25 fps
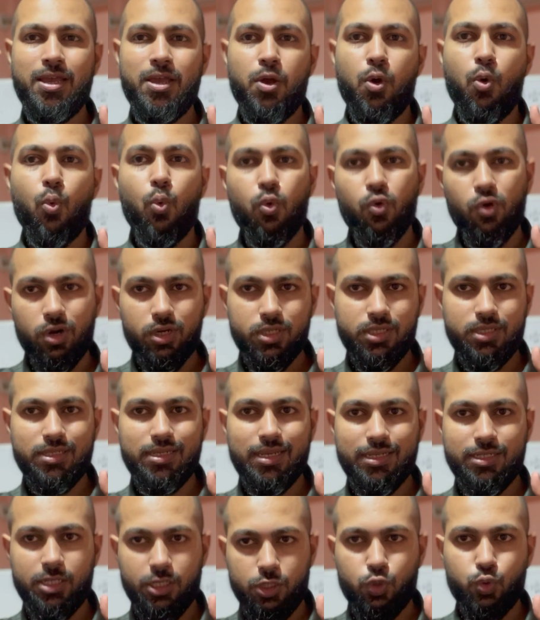worst
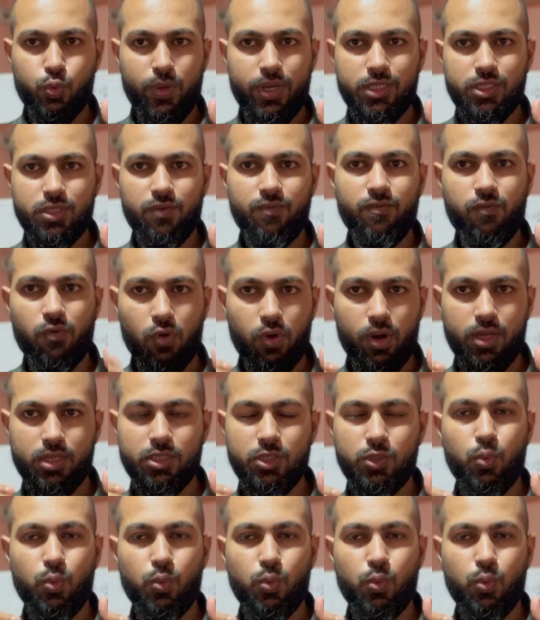situation for us